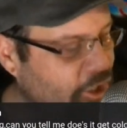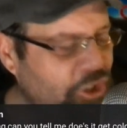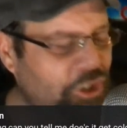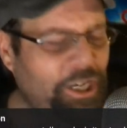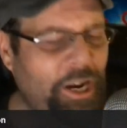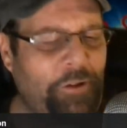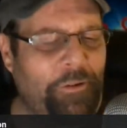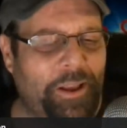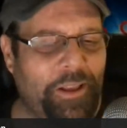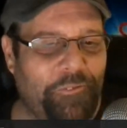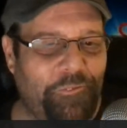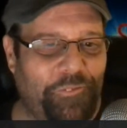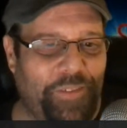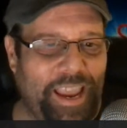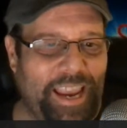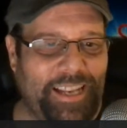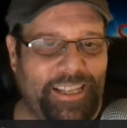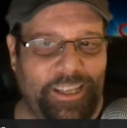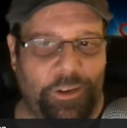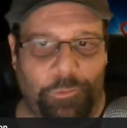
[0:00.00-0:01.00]
sharing
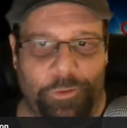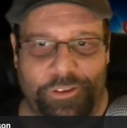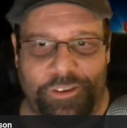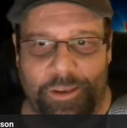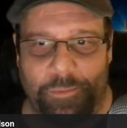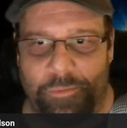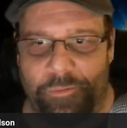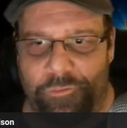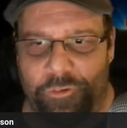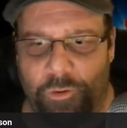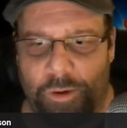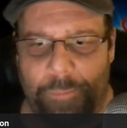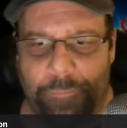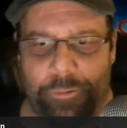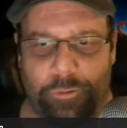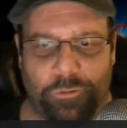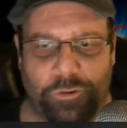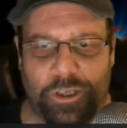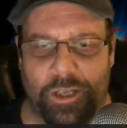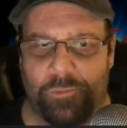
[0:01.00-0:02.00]
vaguely with some of you. I
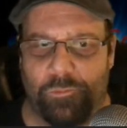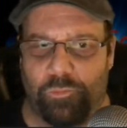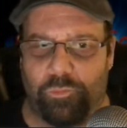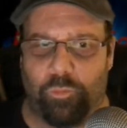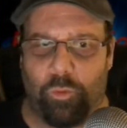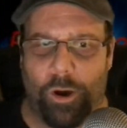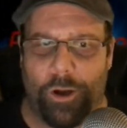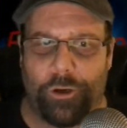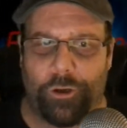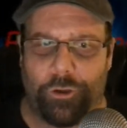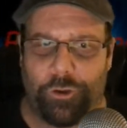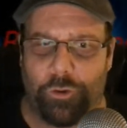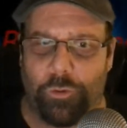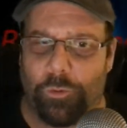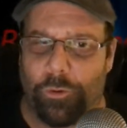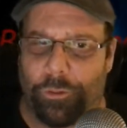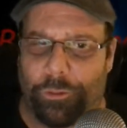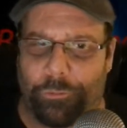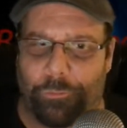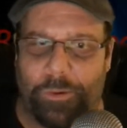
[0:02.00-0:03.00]
posted 1,
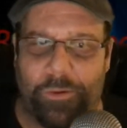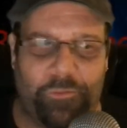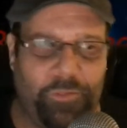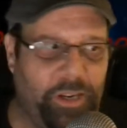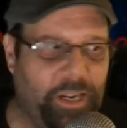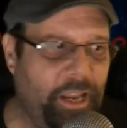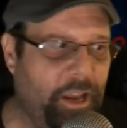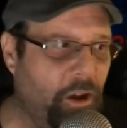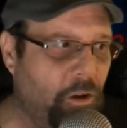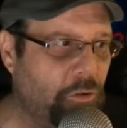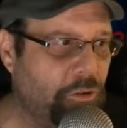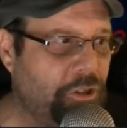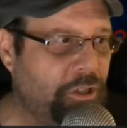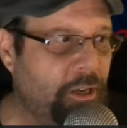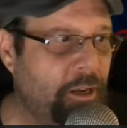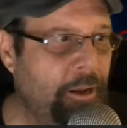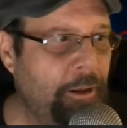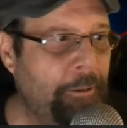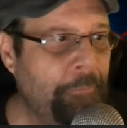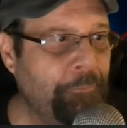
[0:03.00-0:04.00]
2, or 3 videos,
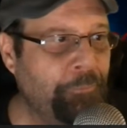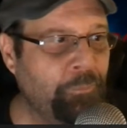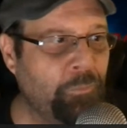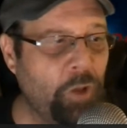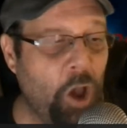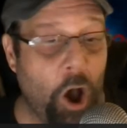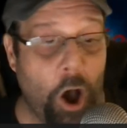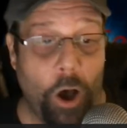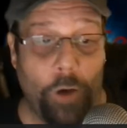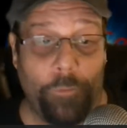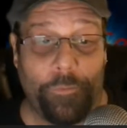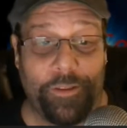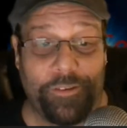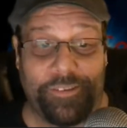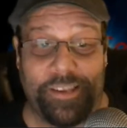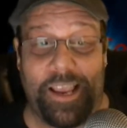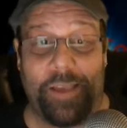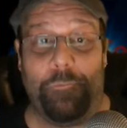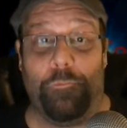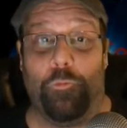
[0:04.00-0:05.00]
all in the
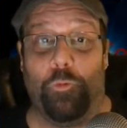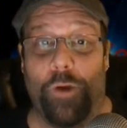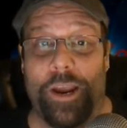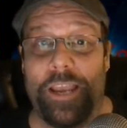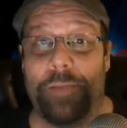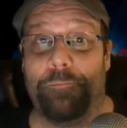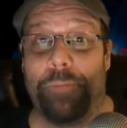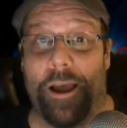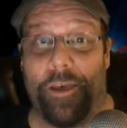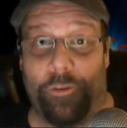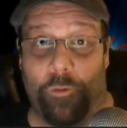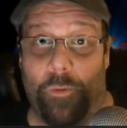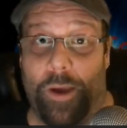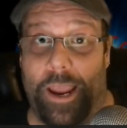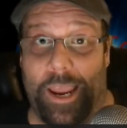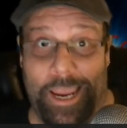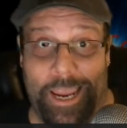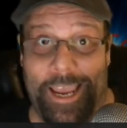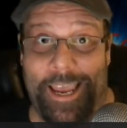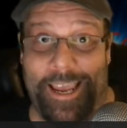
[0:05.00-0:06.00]
same week, by the
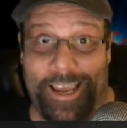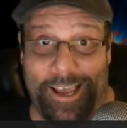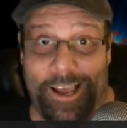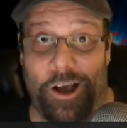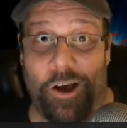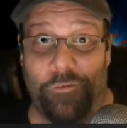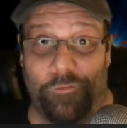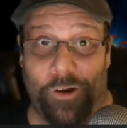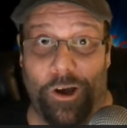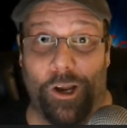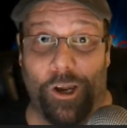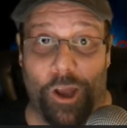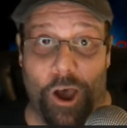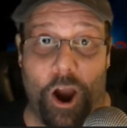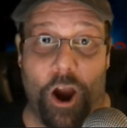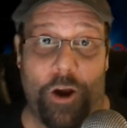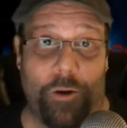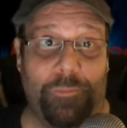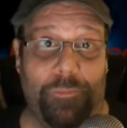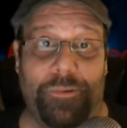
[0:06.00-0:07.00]
way, of
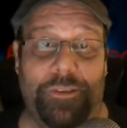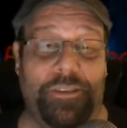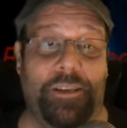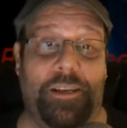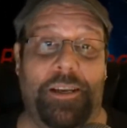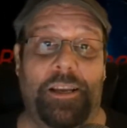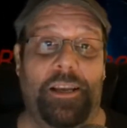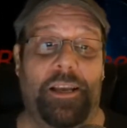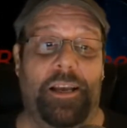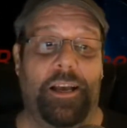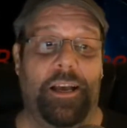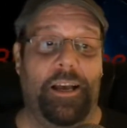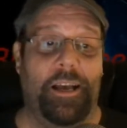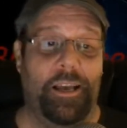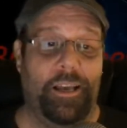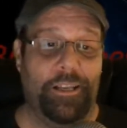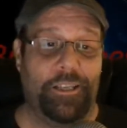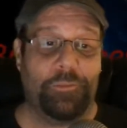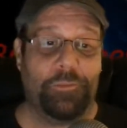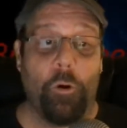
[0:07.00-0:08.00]
alarms,
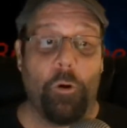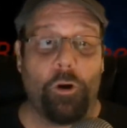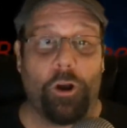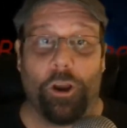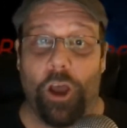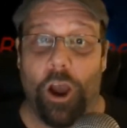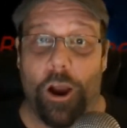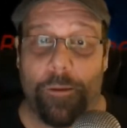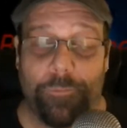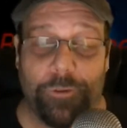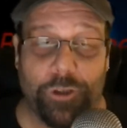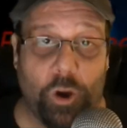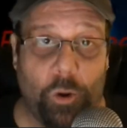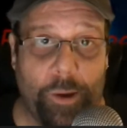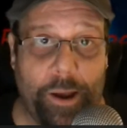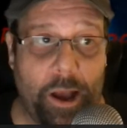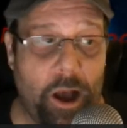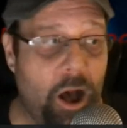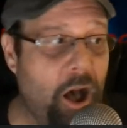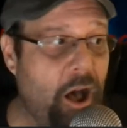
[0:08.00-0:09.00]
smoke alarms
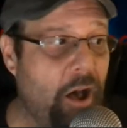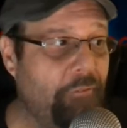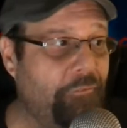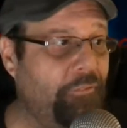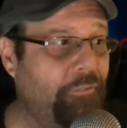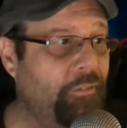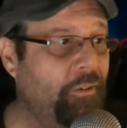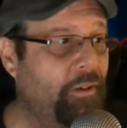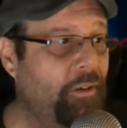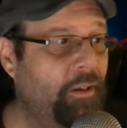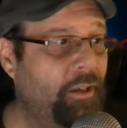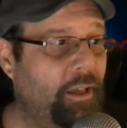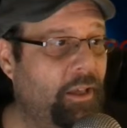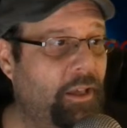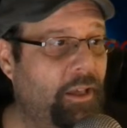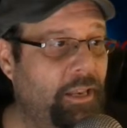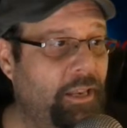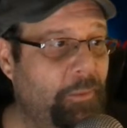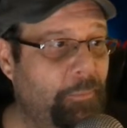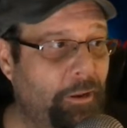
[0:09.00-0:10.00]
going off
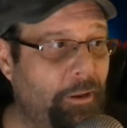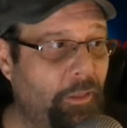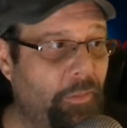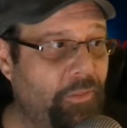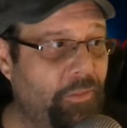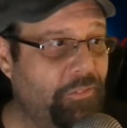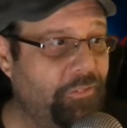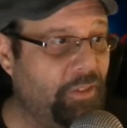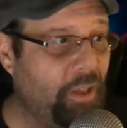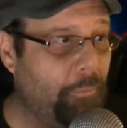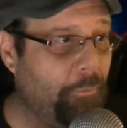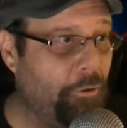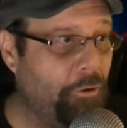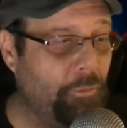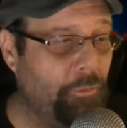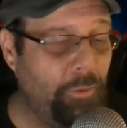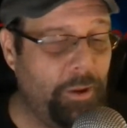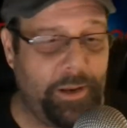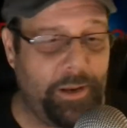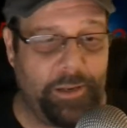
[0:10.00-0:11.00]
in the middle of the
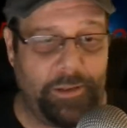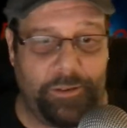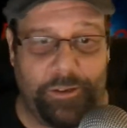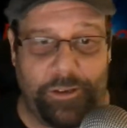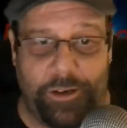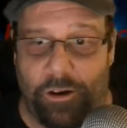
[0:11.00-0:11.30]
summer when,